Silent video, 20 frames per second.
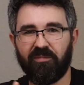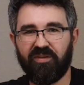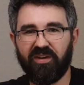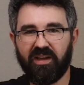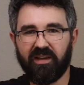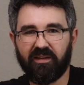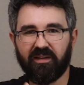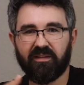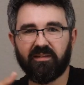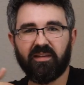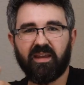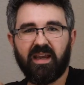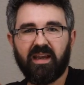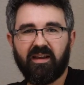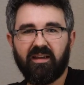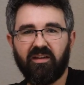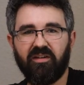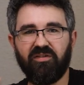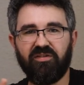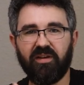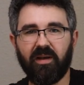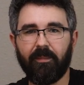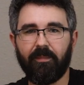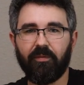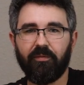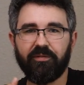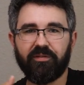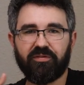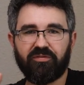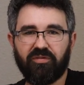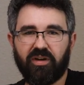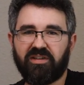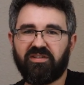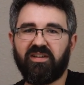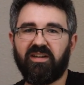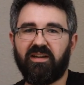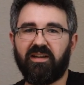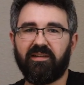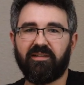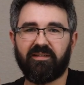So you get this like double
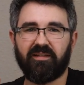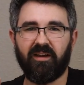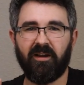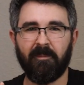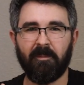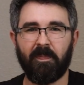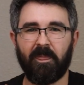stretchiness